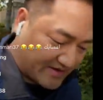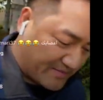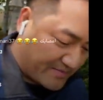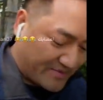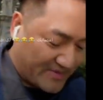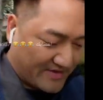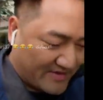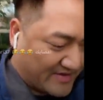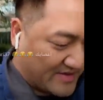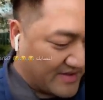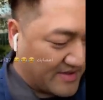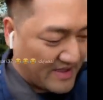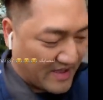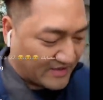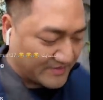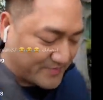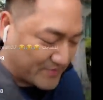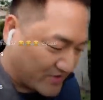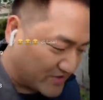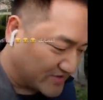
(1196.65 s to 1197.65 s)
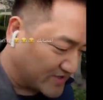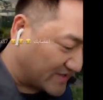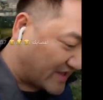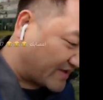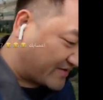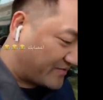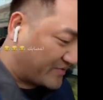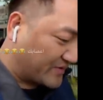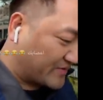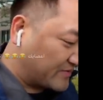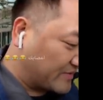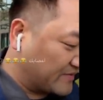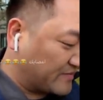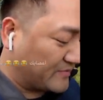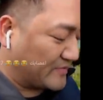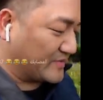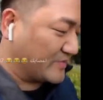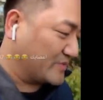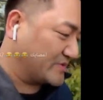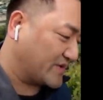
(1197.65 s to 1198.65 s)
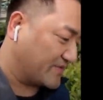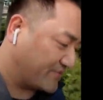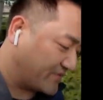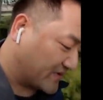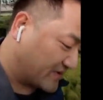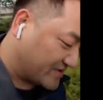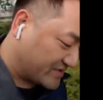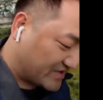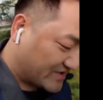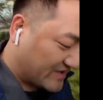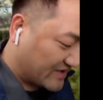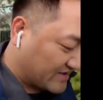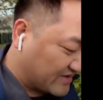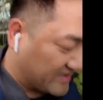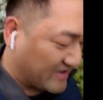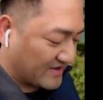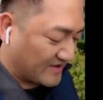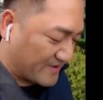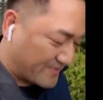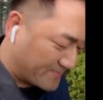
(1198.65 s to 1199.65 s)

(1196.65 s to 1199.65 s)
Like a, um, Asperger's is like what was that fucking shit that you